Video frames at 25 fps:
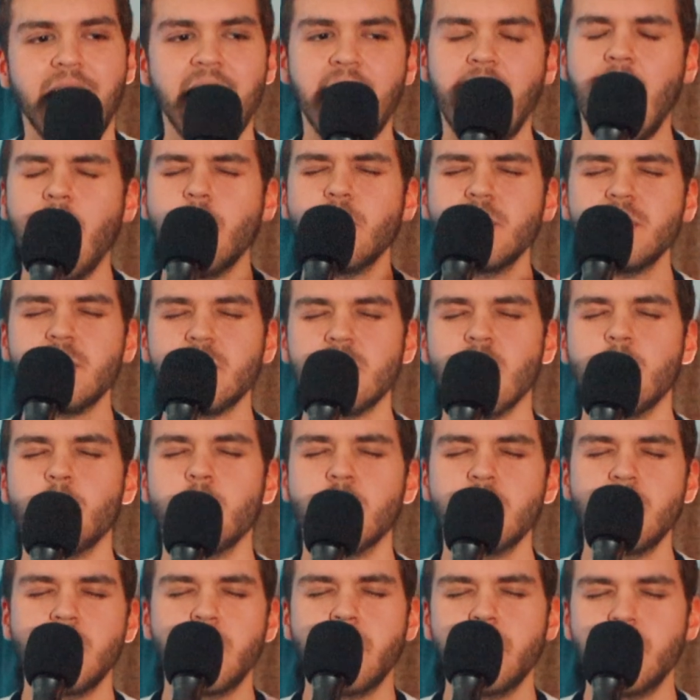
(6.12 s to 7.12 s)
And I was
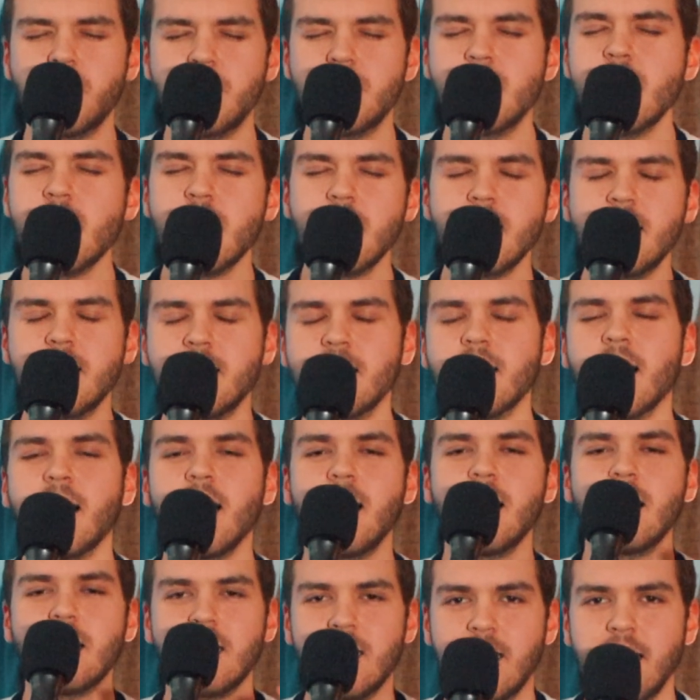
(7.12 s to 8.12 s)
someone who did
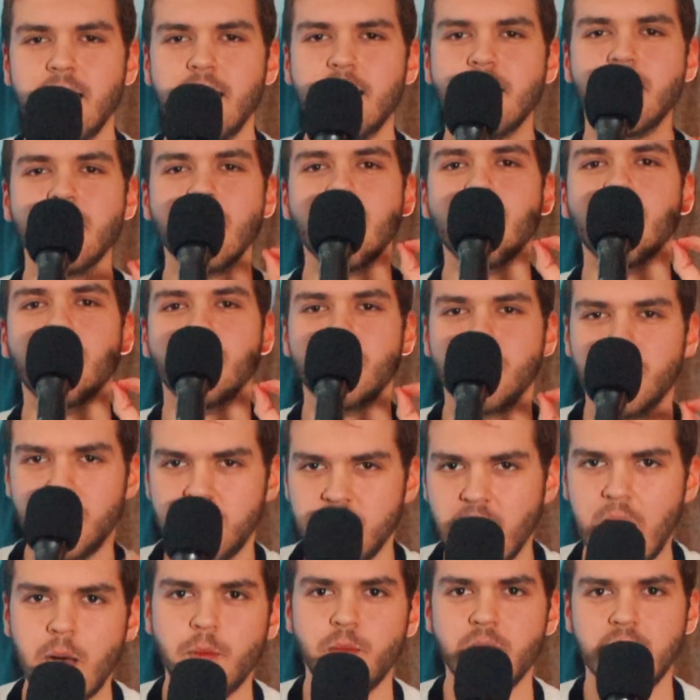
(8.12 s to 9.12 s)
not like
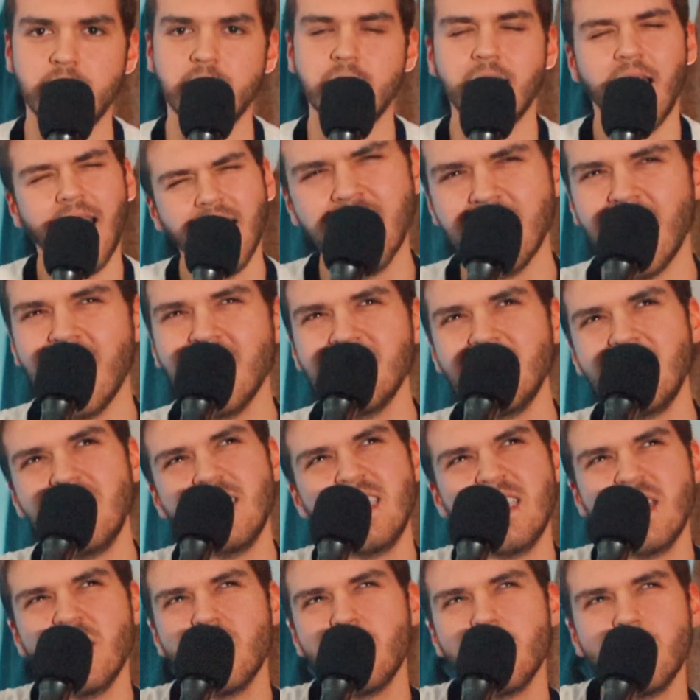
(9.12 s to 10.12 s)
shopping. I
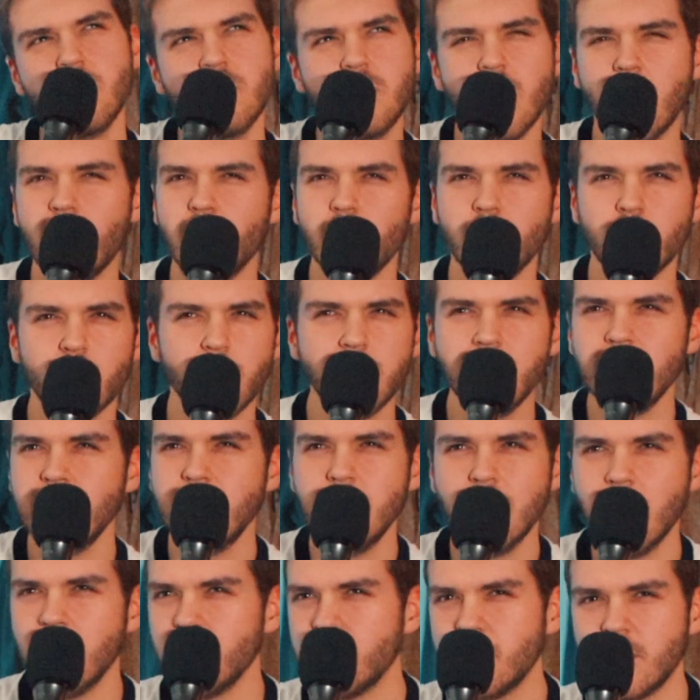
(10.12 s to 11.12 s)
still don't really
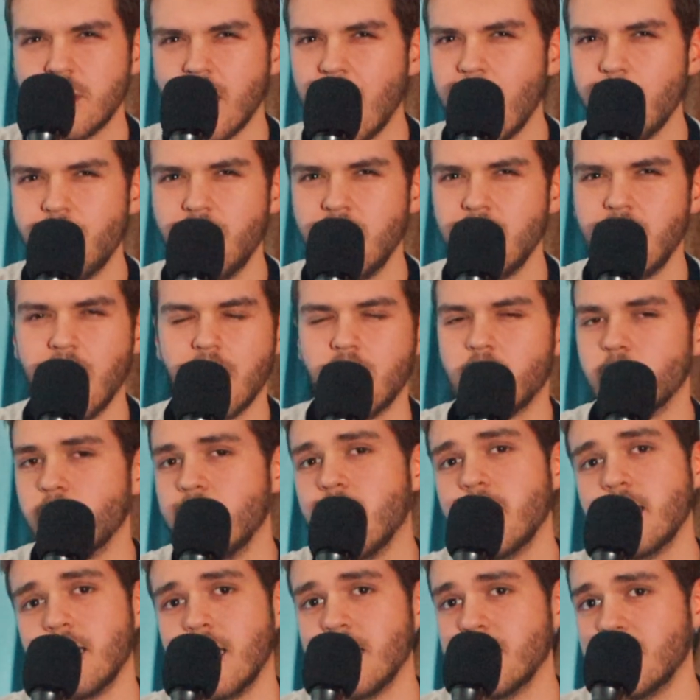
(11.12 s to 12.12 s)
love shopping. I don't
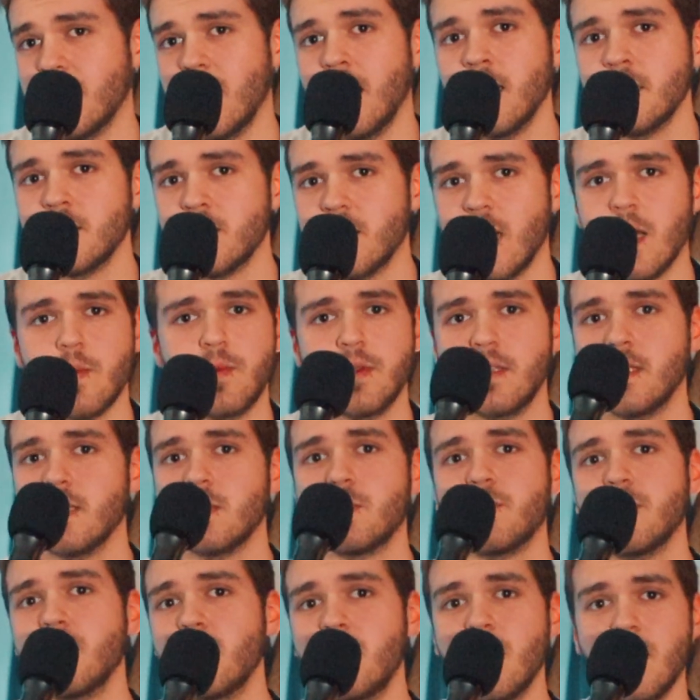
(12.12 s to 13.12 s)
mind online shopping.
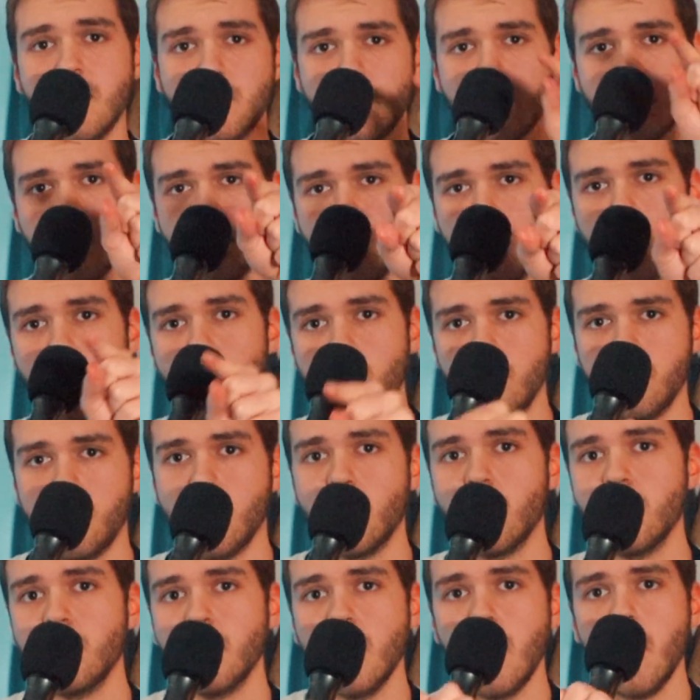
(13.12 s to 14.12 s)
That's pretty nice. Just boom,
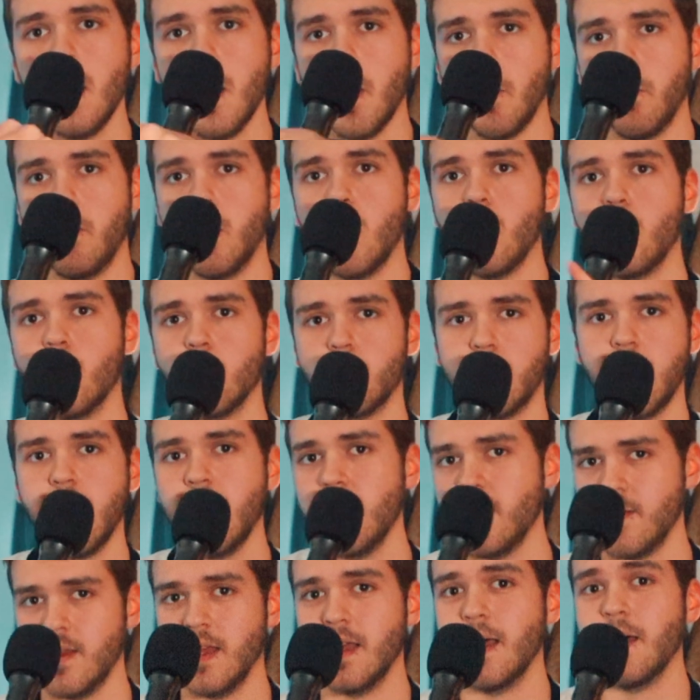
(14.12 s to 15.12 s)
boom, boom,
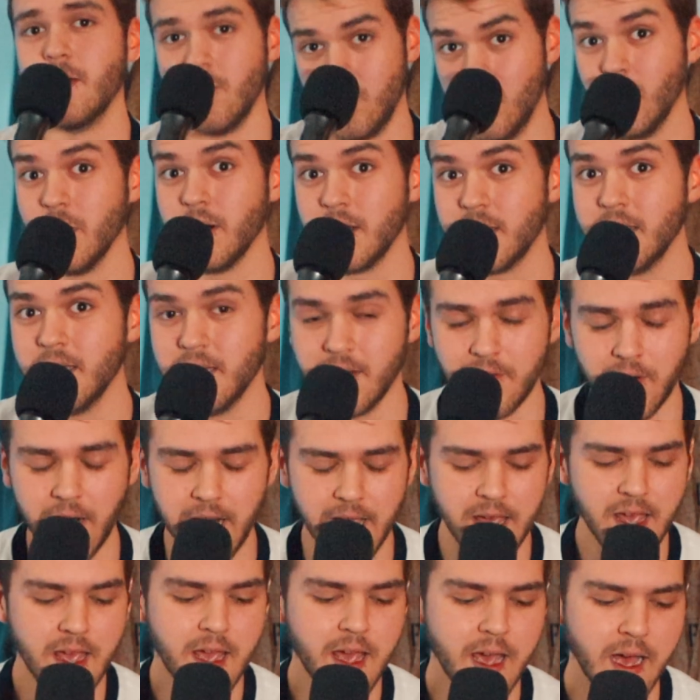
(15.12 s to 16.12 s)
right? We're good,
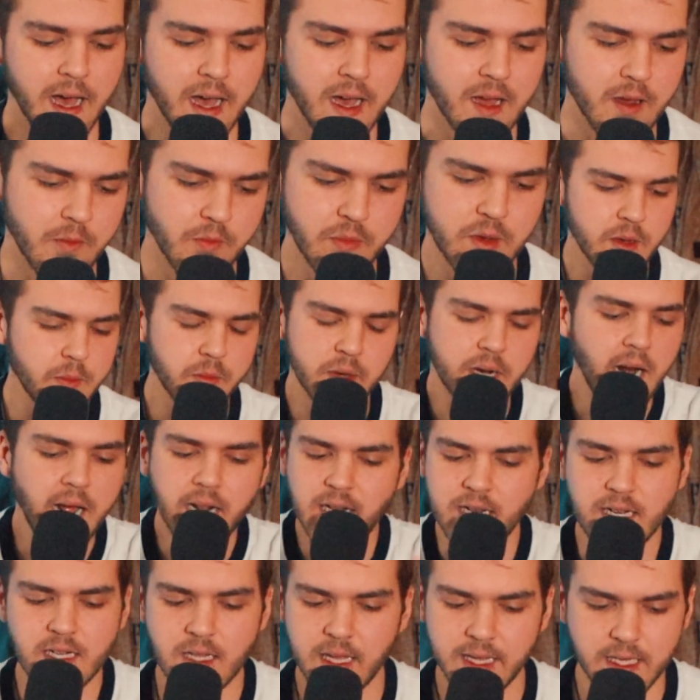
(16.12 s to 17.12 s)
right? But I
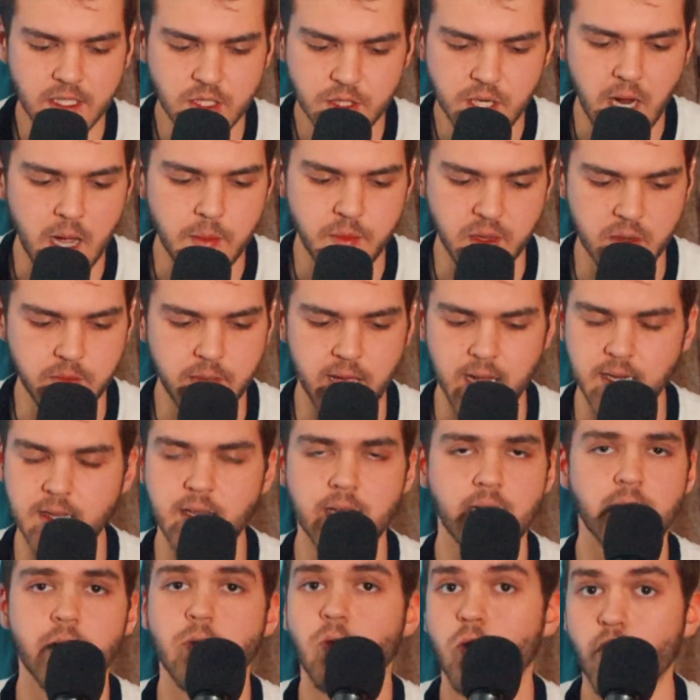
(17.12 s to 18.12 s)
didn't like shopping back
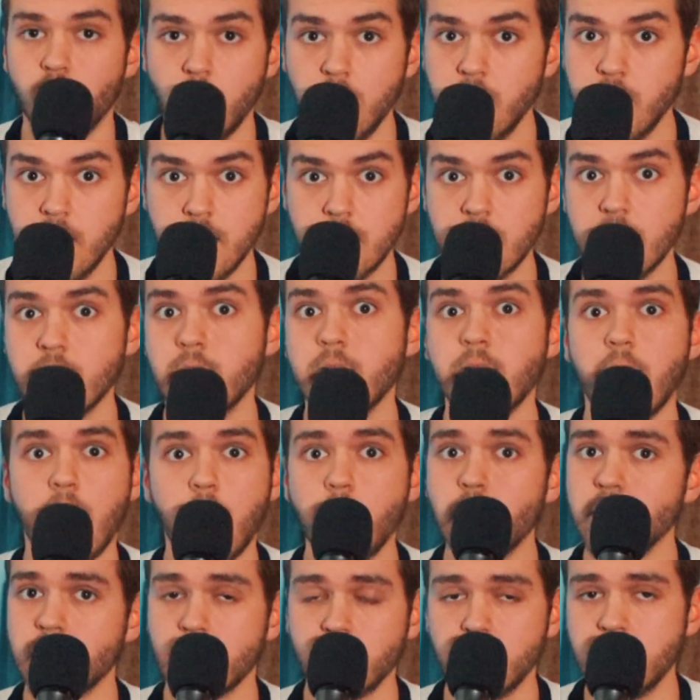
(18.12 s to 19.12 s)
then. Really didn't. I
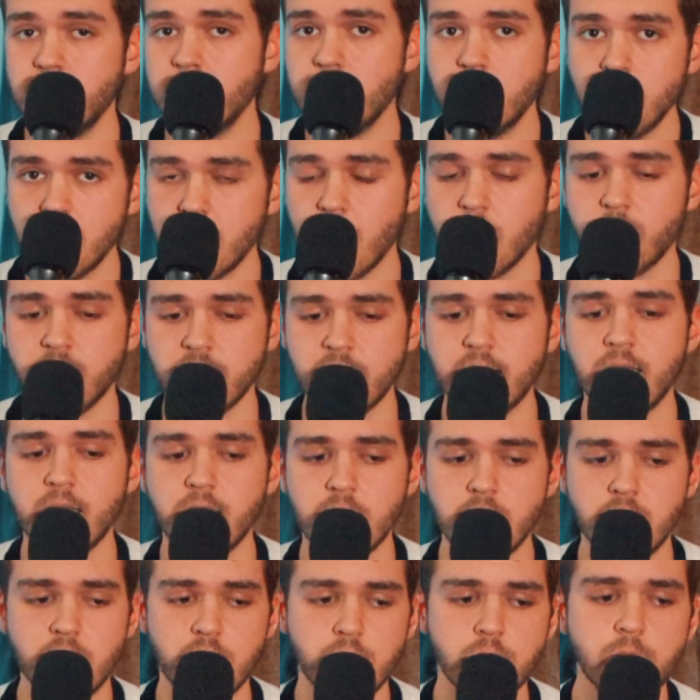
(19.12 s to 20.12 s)
was a really stubborn
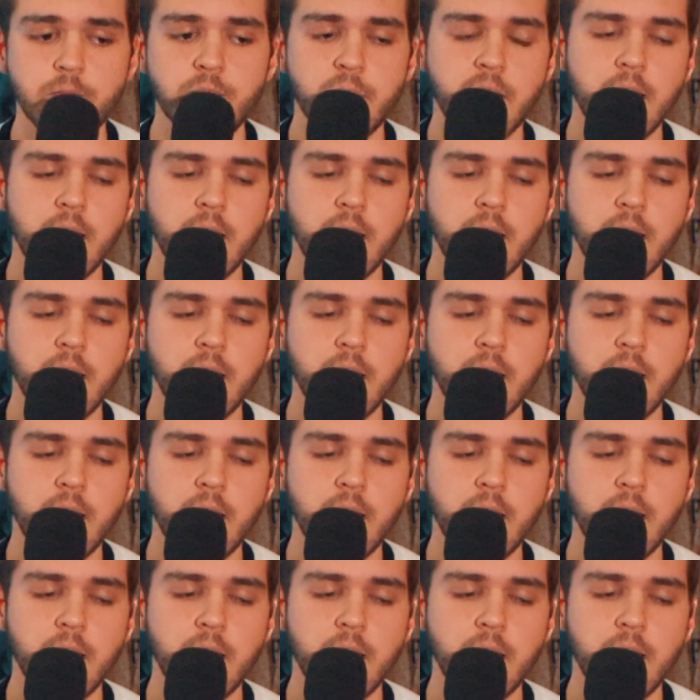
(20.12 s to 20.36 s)
kid too.